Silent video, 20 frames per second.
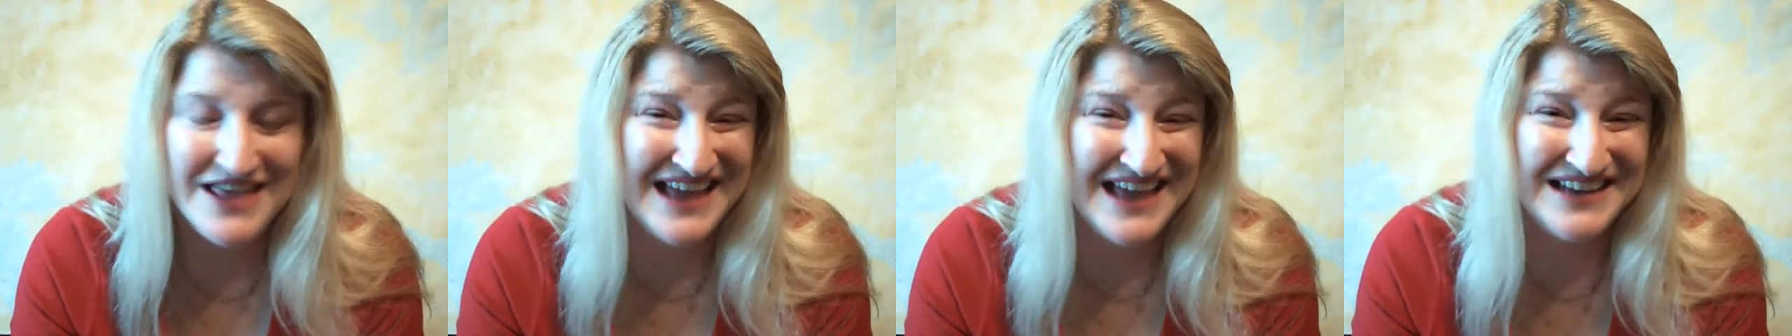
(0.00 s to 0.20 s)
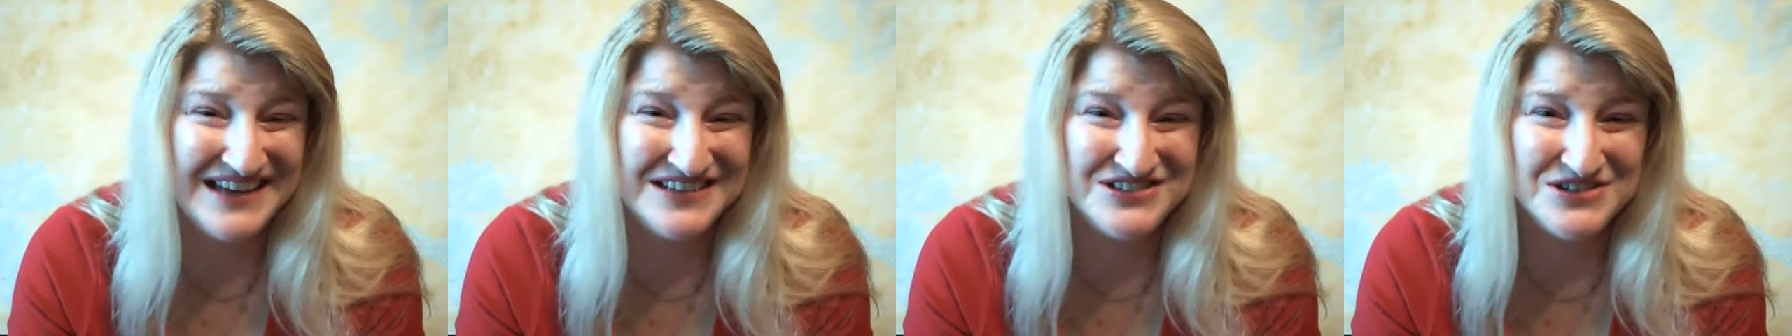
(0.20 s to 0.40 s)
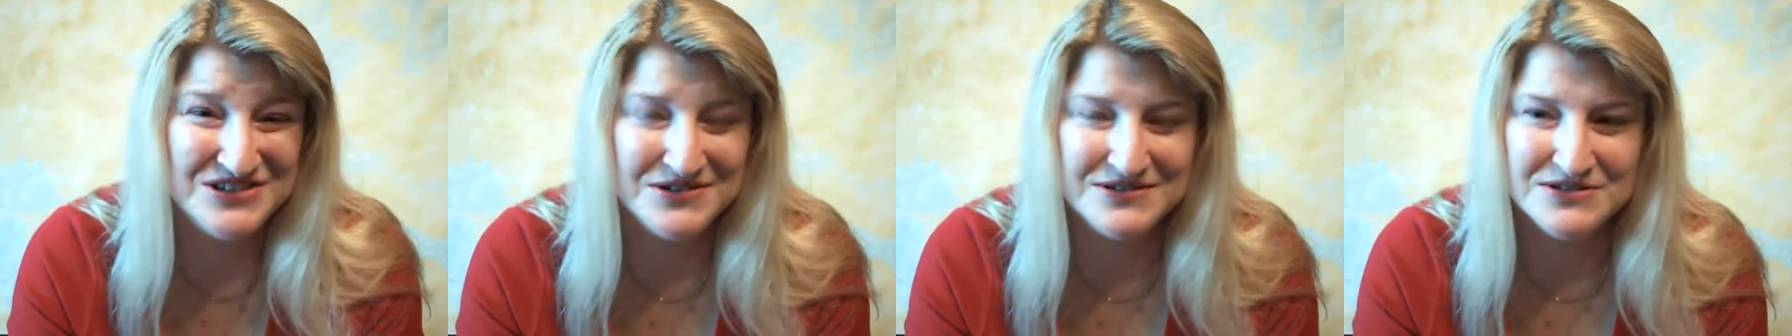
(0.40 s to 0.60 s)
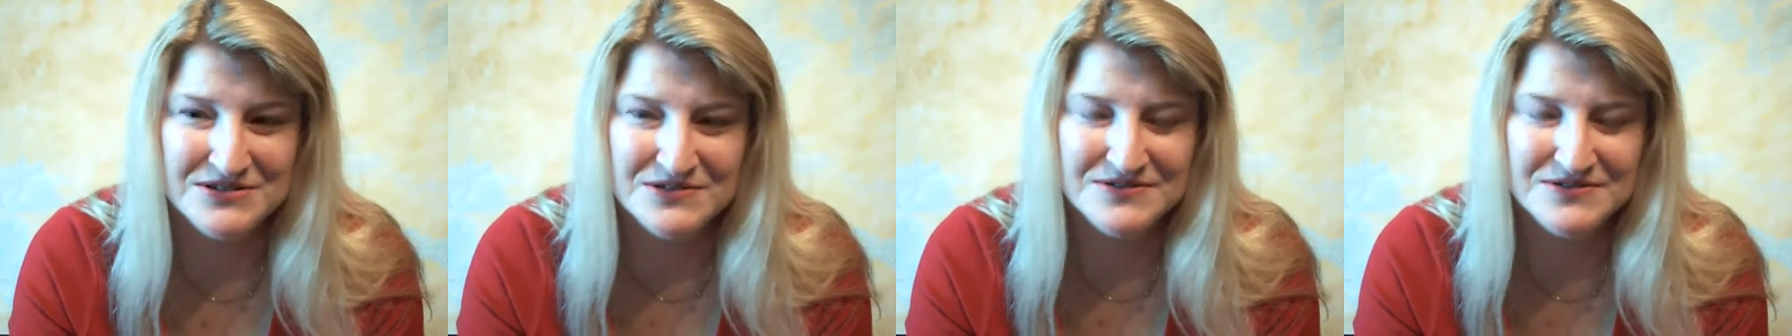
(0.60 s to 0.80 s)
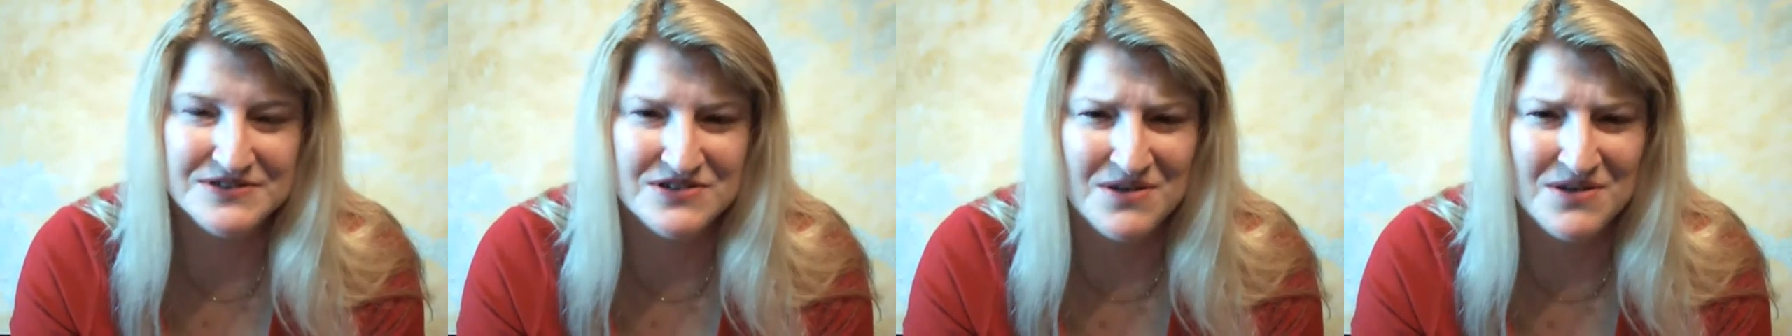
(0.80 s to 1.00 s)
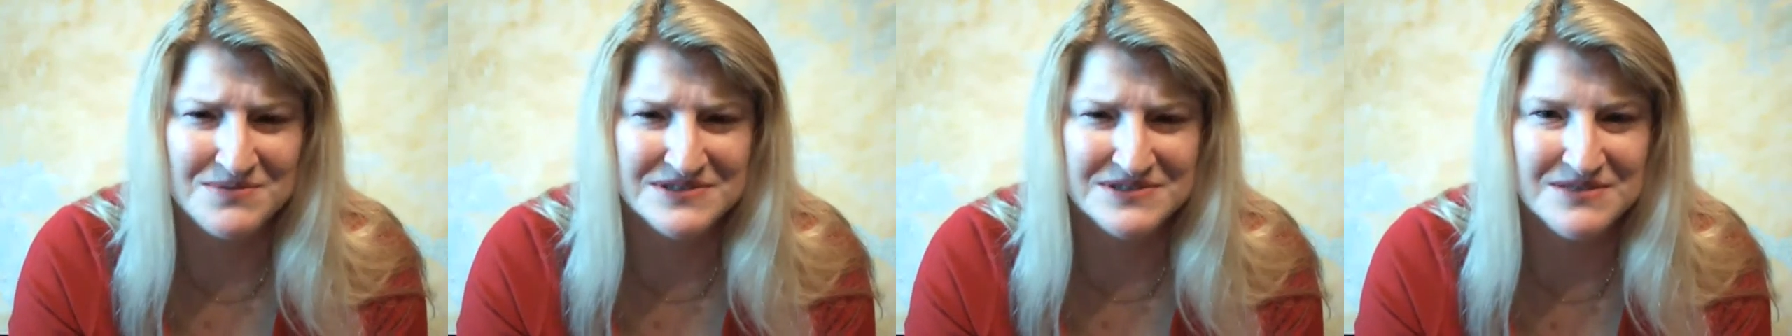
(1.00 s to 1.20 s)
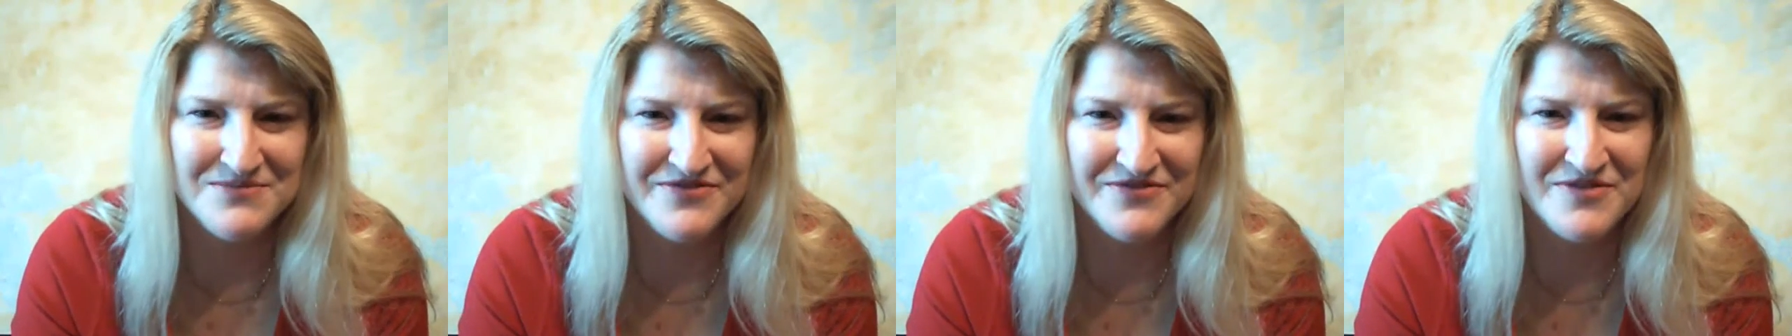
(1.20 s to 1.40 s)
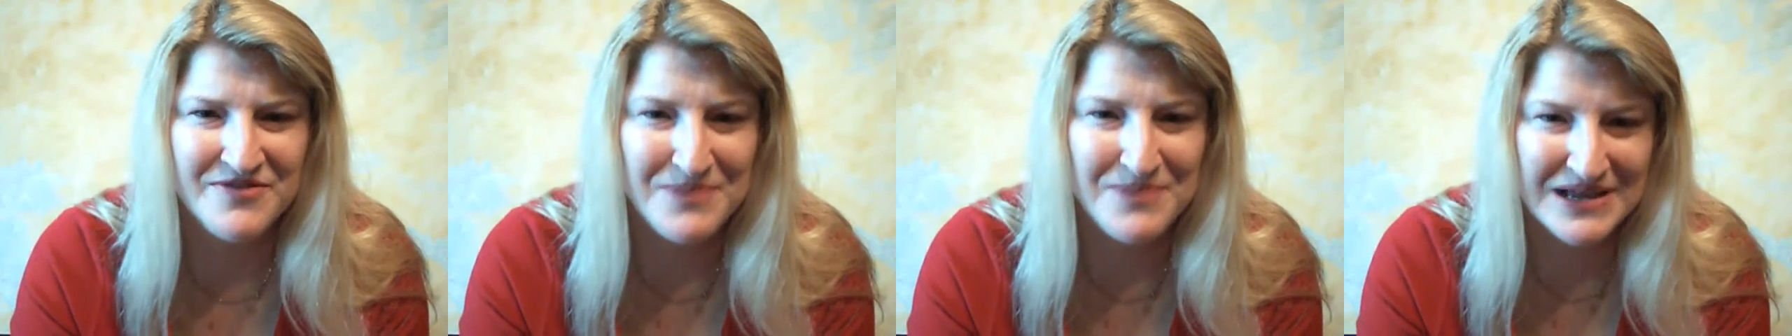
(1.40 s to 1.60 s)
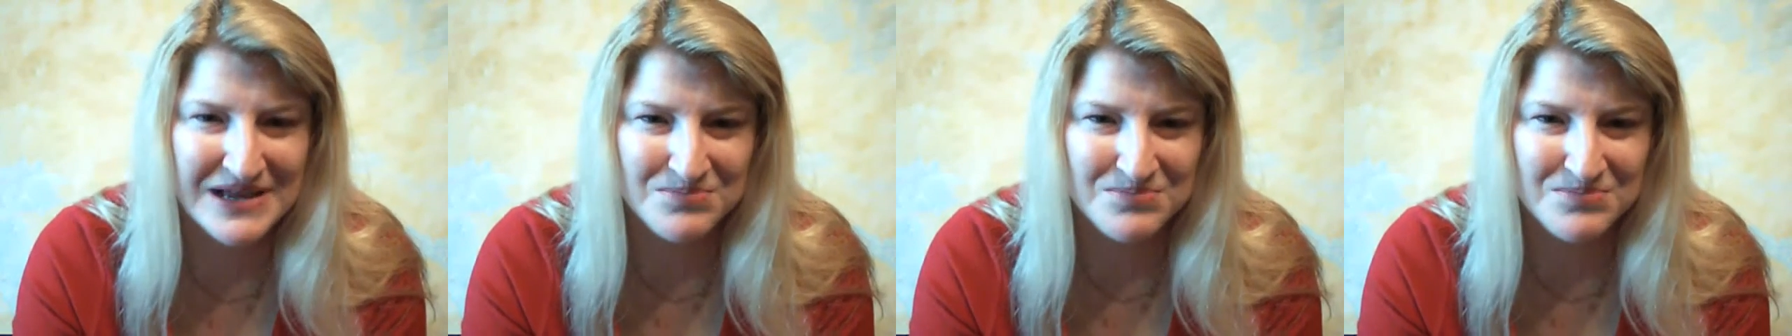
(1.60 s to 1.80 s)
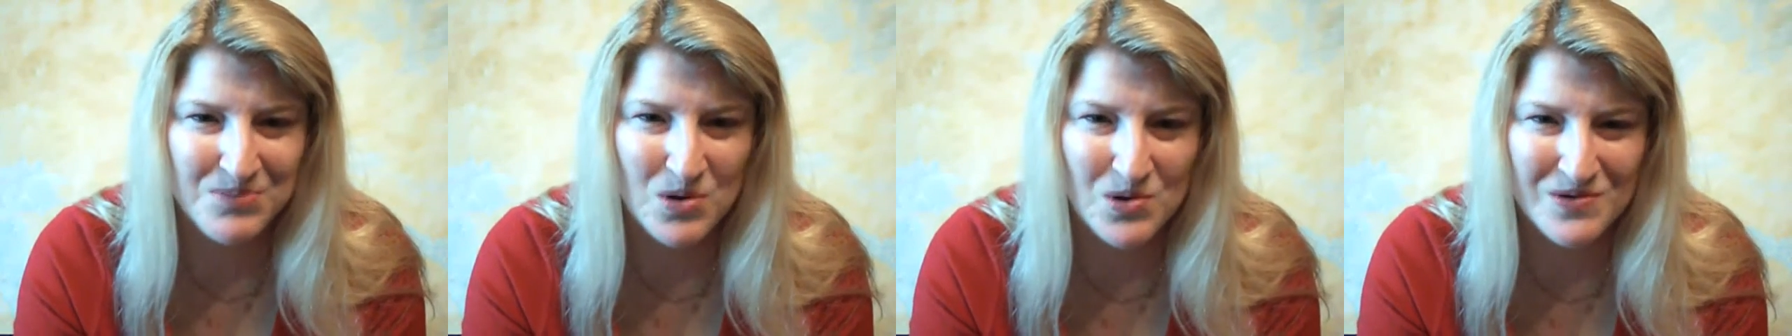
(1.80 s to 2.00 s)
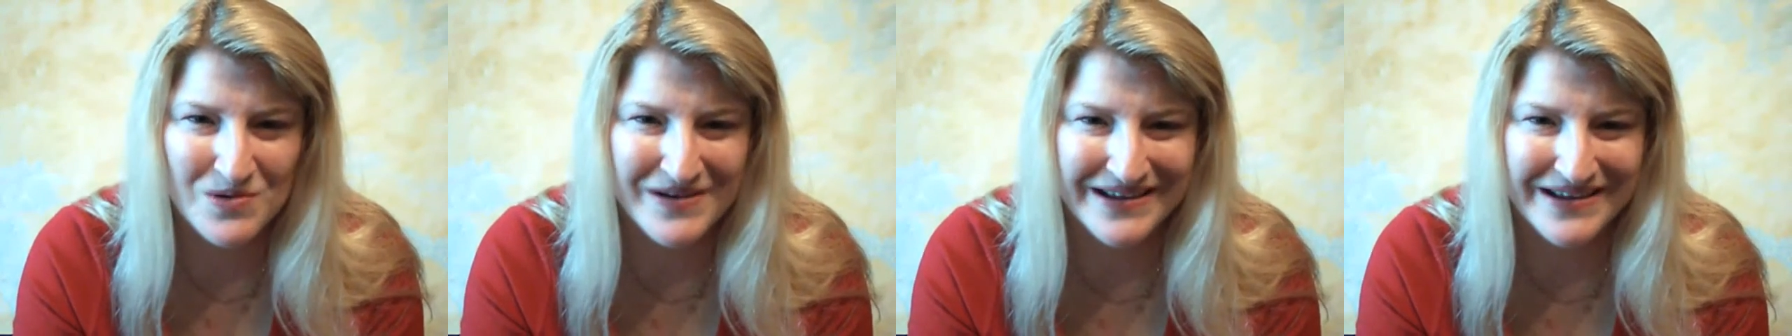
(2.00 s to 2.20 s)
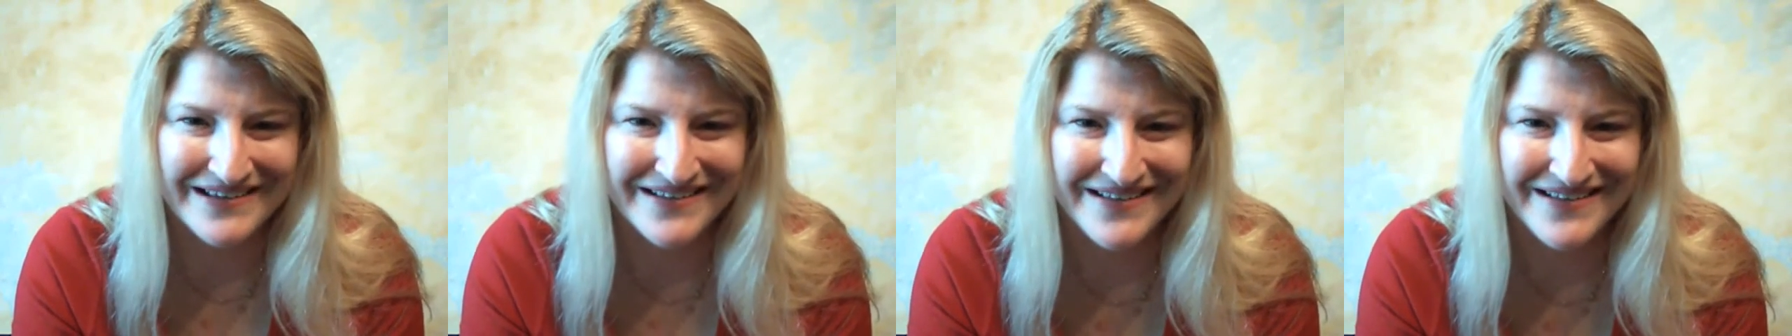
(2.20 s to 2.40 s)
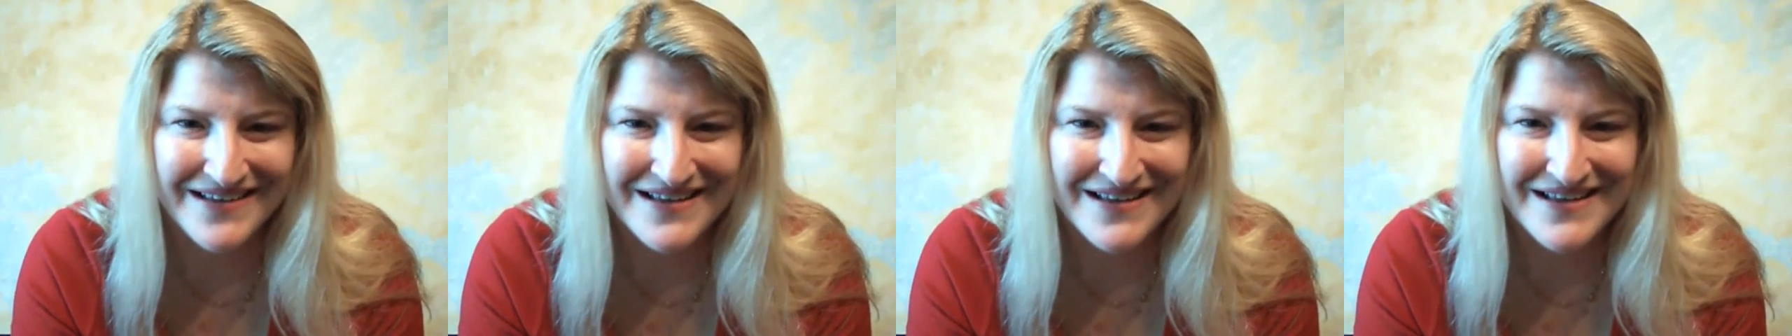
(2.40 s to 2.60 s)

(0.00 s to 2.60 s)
attitude sort of stops them from being boring.